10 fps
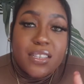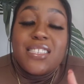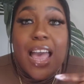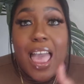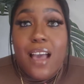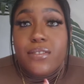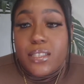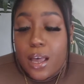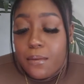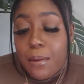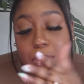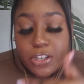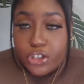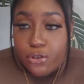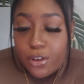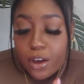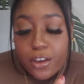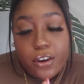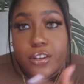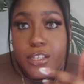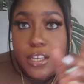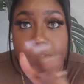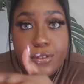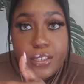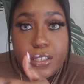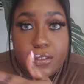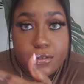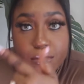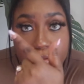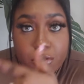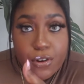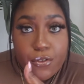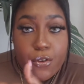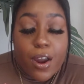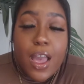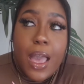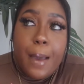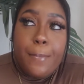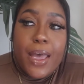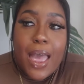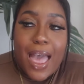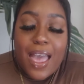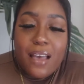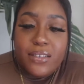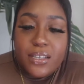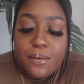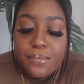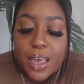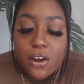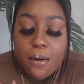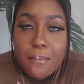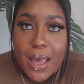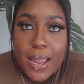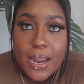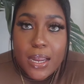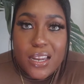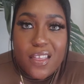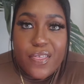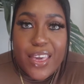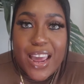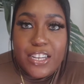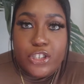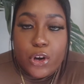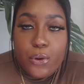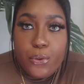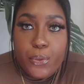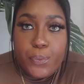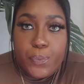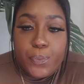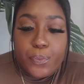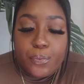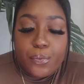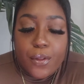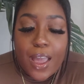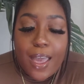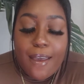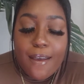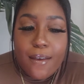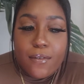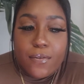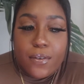because I have some. I'm going to show y'all. Y'all going to see it on this screen record. But I have some that are mine that I don't have,